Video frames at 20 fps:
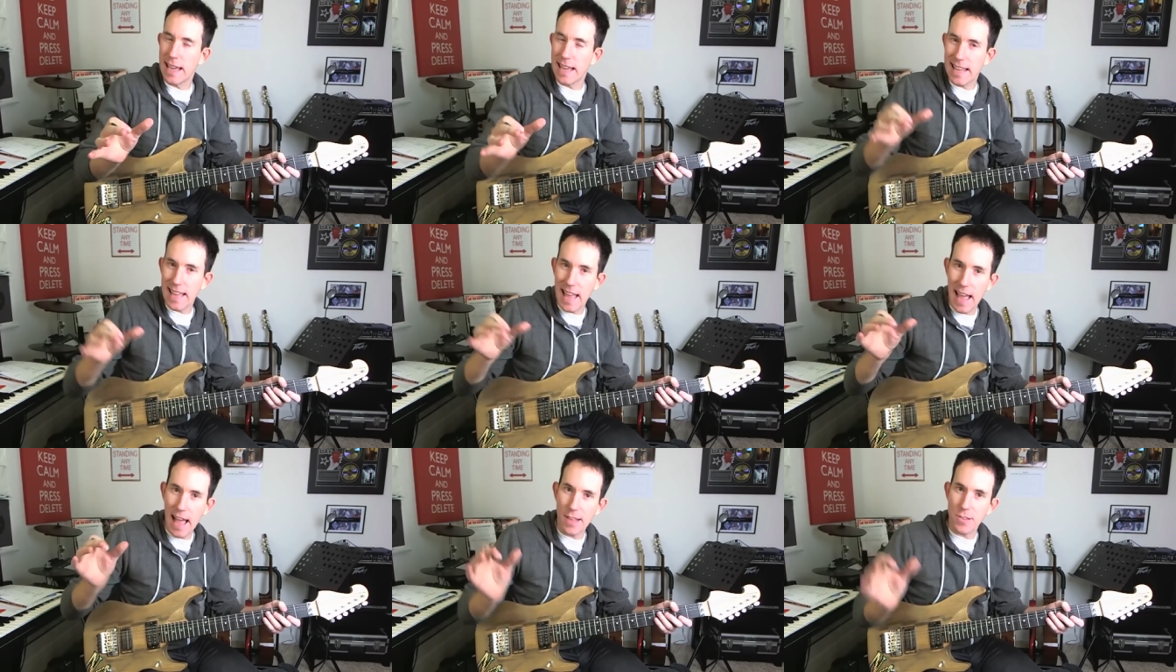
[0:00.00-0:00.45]

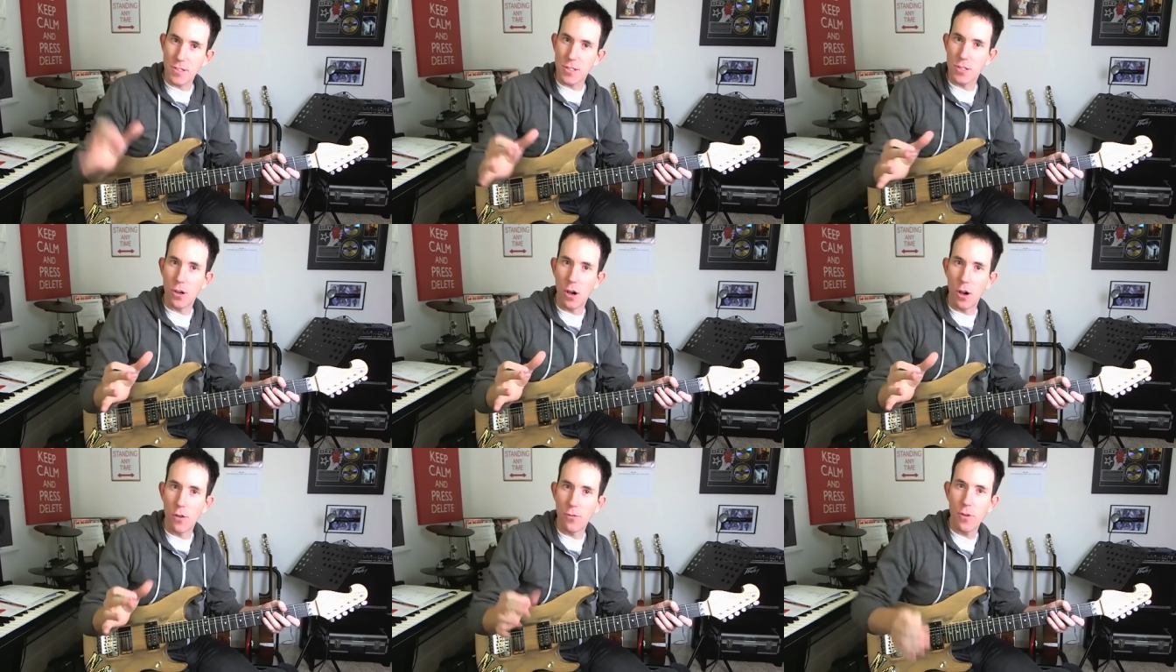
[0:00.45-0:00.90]
it cuts
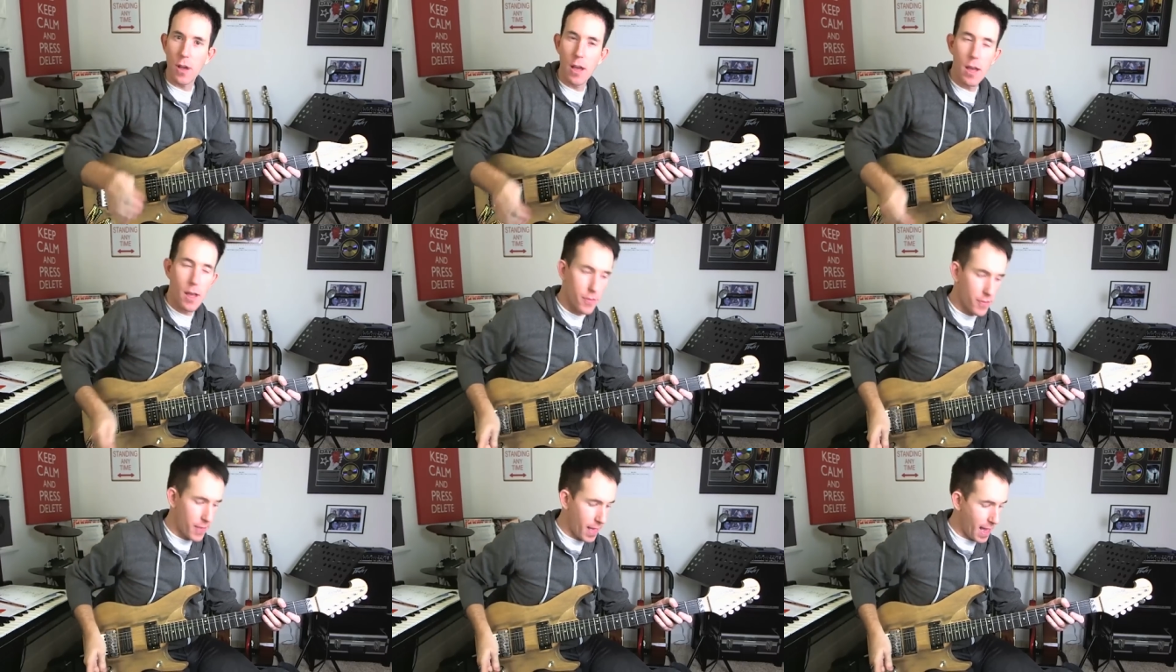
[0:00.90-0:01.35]
off
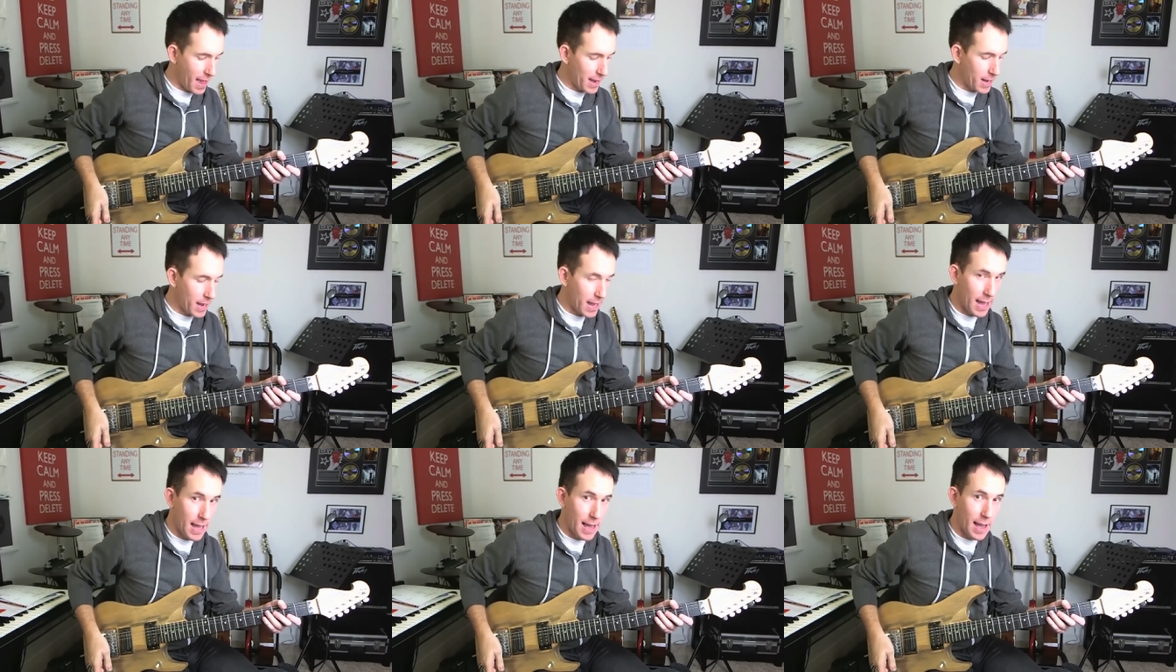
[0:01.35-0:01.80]

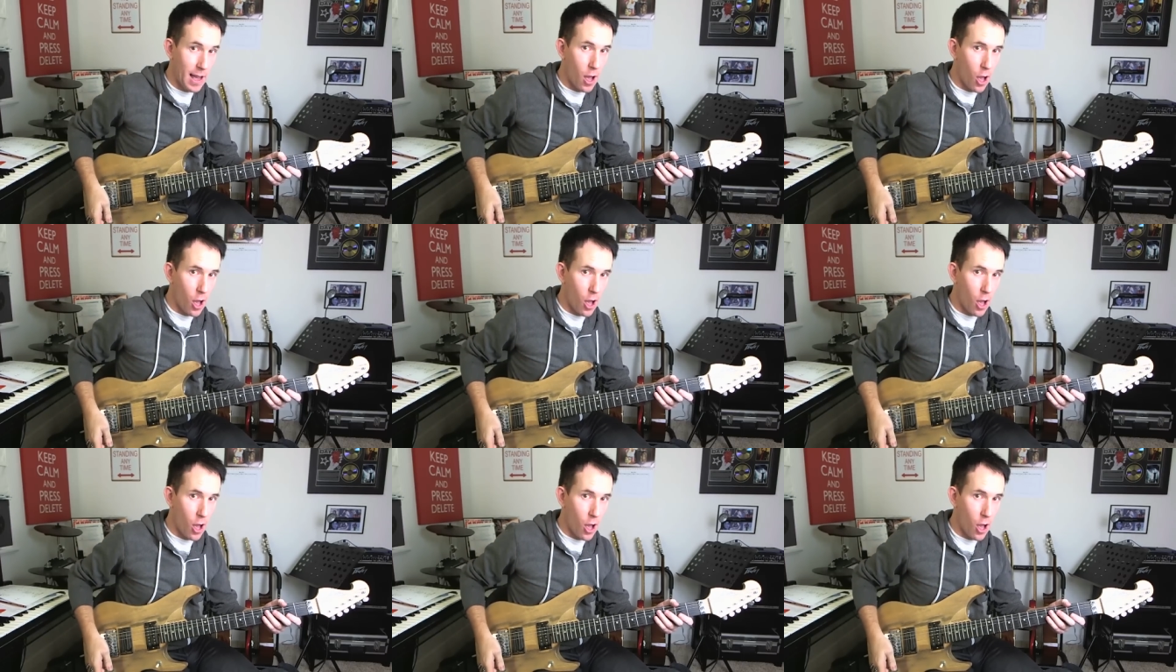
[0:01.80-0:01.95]
that uh,